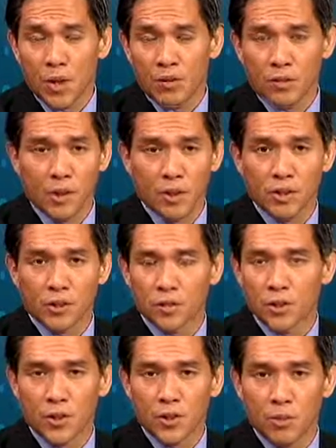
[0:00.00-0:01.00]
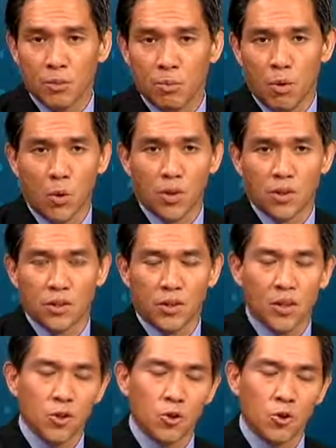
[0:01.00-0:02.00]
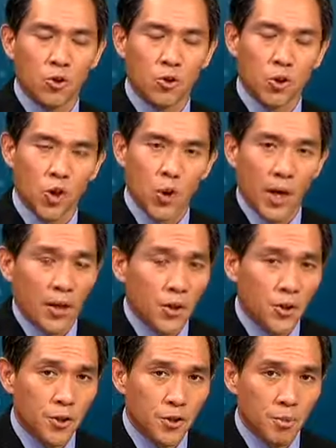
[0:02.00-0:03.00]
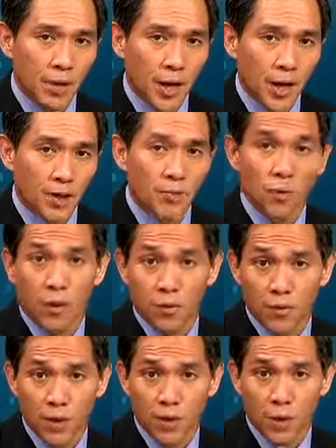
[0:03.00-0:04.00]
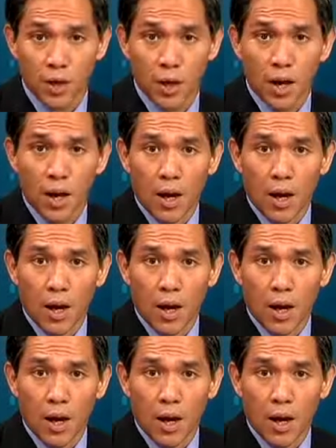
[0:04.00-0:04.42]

where the focus isn't just on broader discussions to secure energy supplies for the future,